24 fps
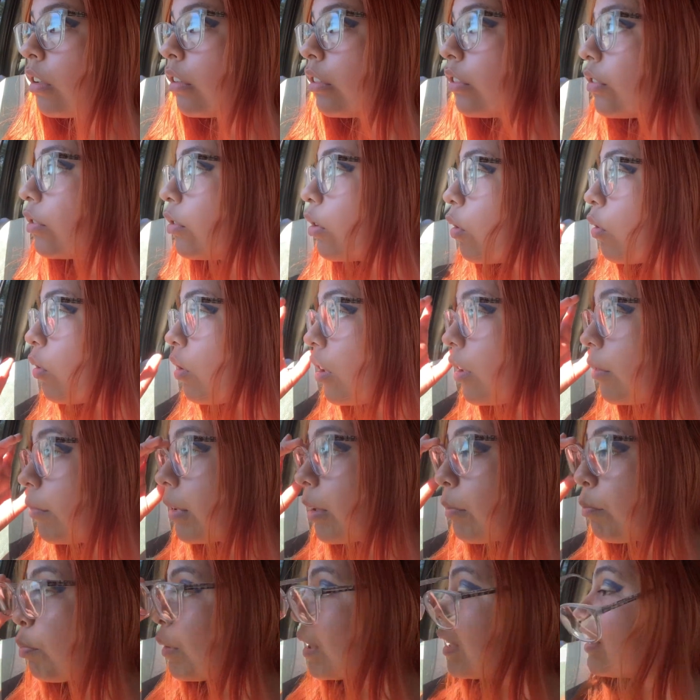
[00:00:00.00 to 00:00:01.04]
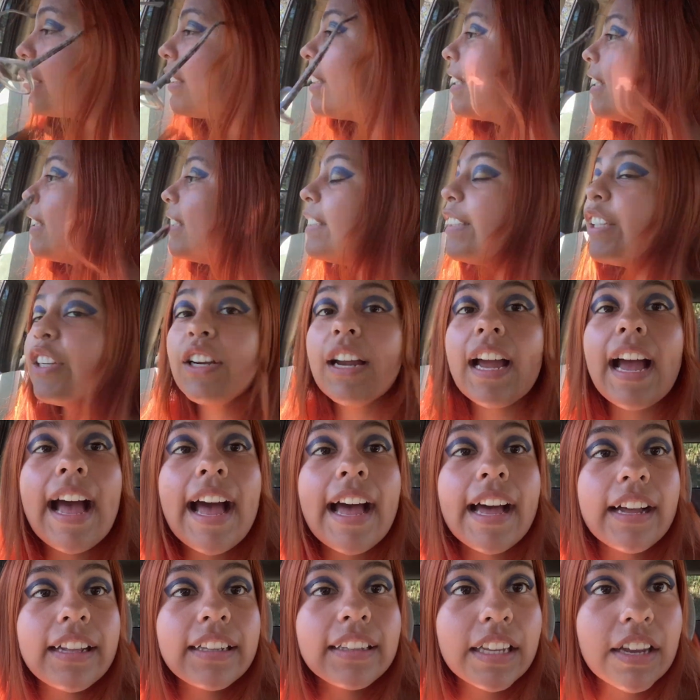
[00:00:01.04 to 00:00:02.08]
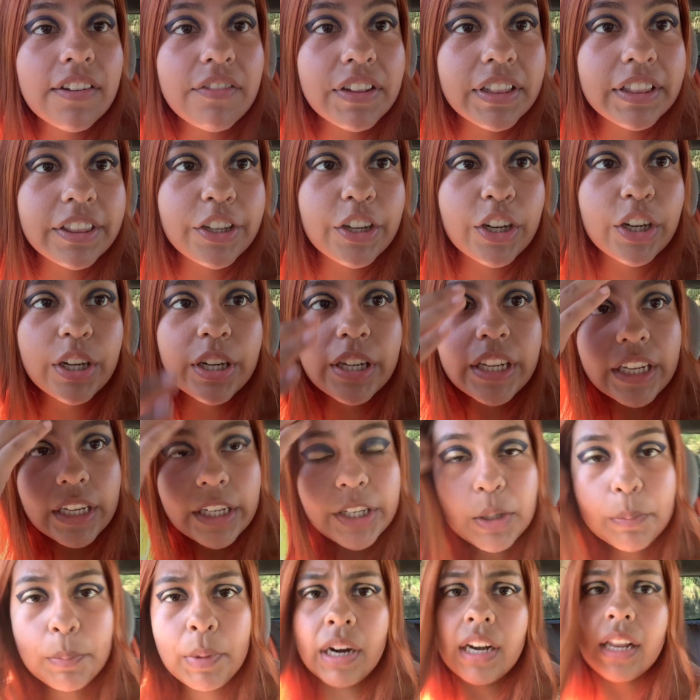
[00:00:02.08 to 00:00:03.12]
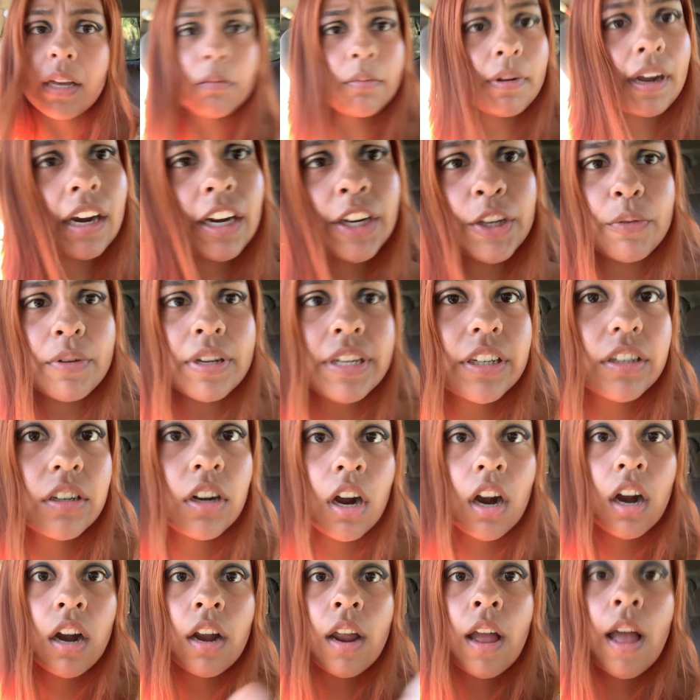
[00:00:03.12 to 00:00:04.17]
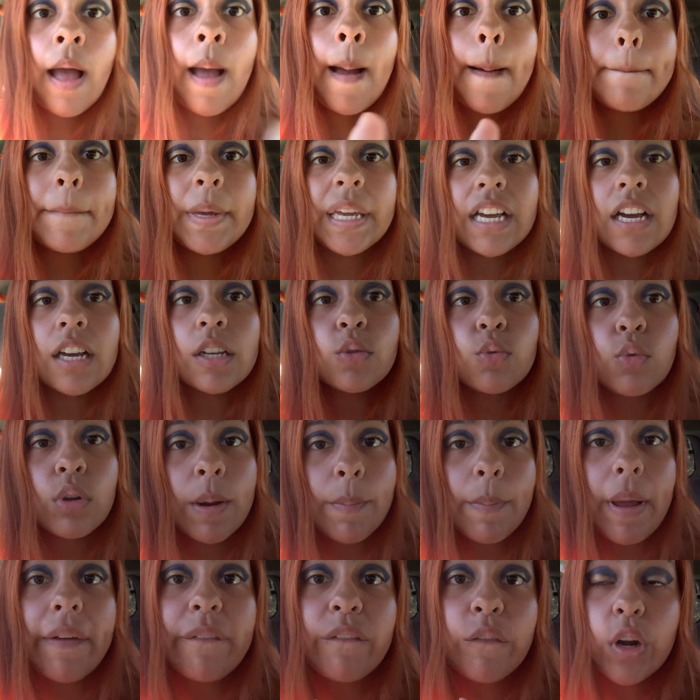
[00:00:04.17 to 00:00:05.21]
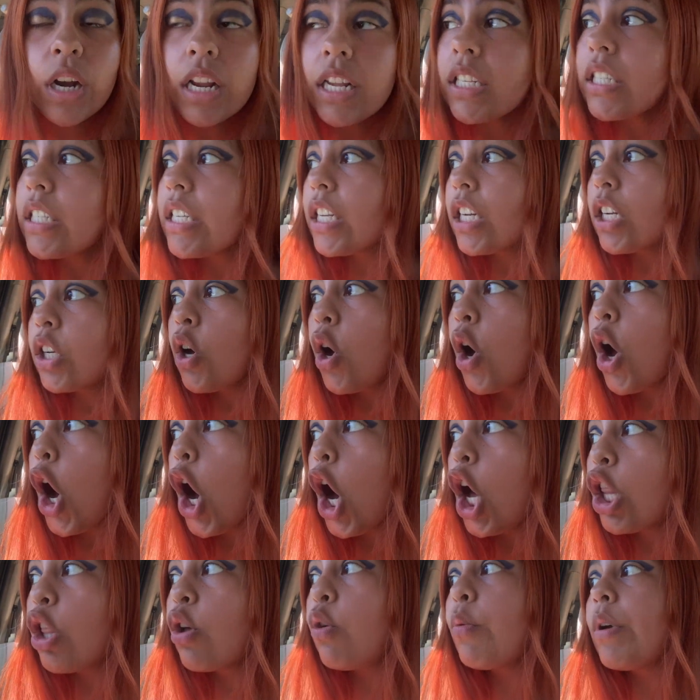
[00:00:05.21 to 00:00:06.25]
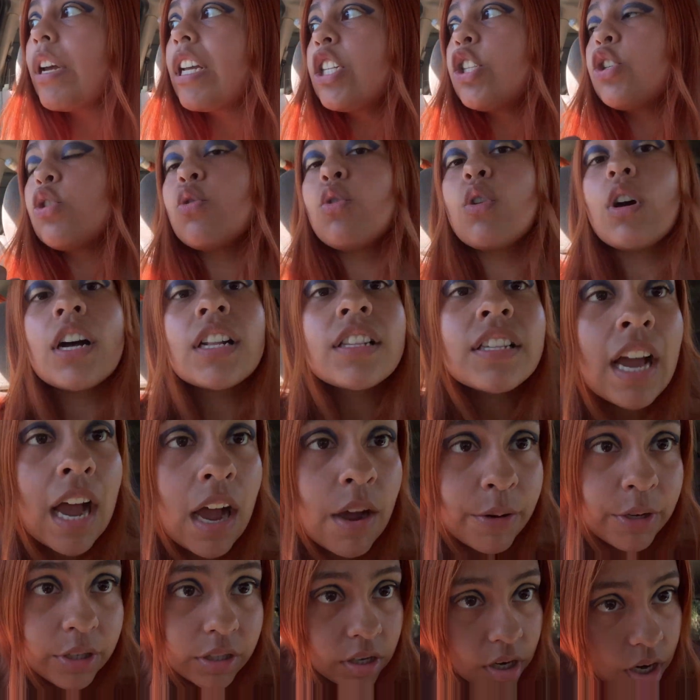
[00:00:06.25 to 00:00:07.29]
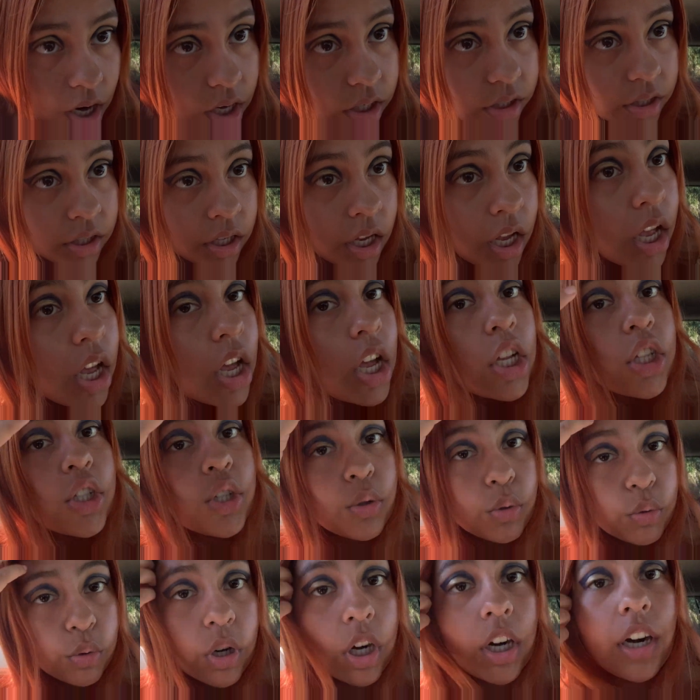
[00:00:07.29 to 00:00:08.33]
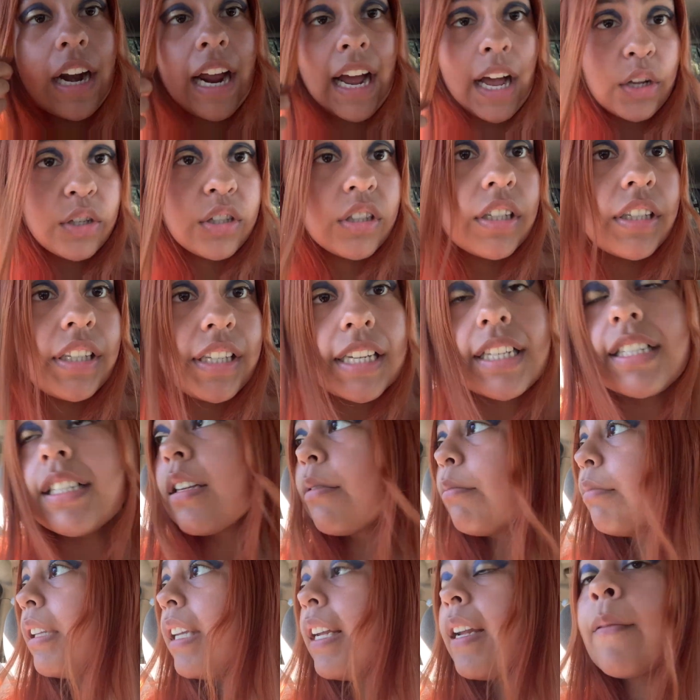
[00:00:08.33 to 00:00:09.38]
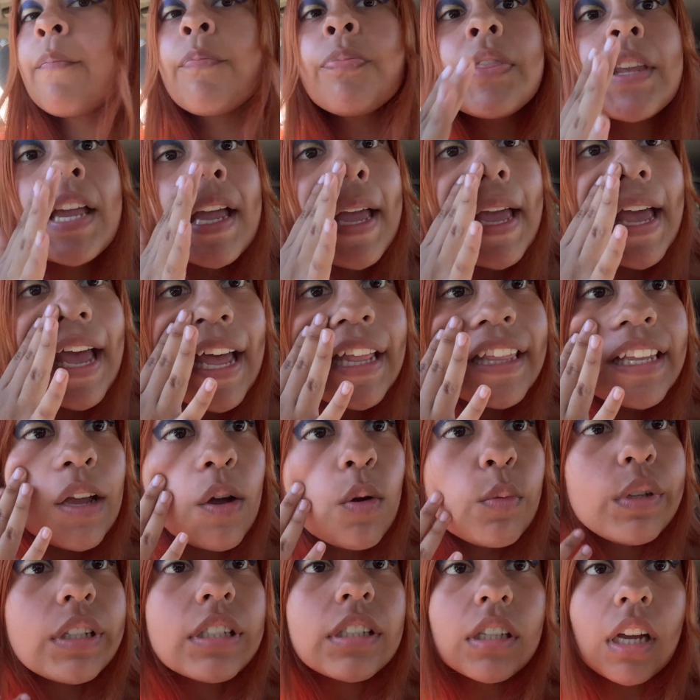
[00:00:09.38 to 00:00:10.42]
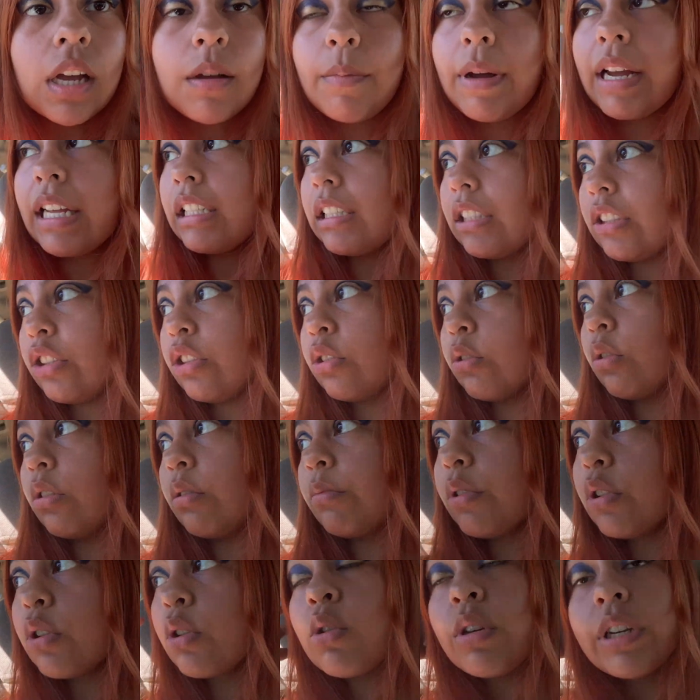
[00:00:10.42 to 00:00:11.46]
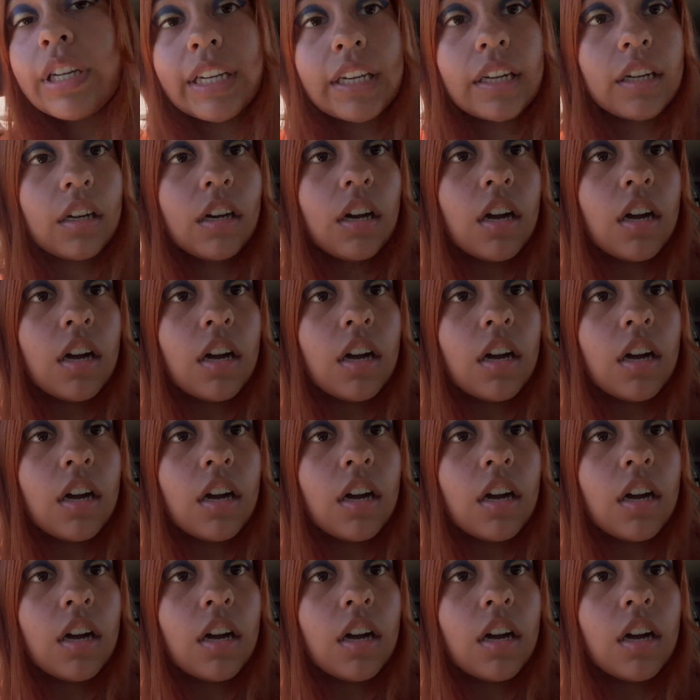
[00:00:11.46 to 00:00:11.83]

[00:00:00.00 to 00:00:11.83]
So the bus gets there at 11:30. You're probably like, why are you in your car? Because one of my friends need to go all the way to a town across to her house to get something. And then we stop by this store real quick.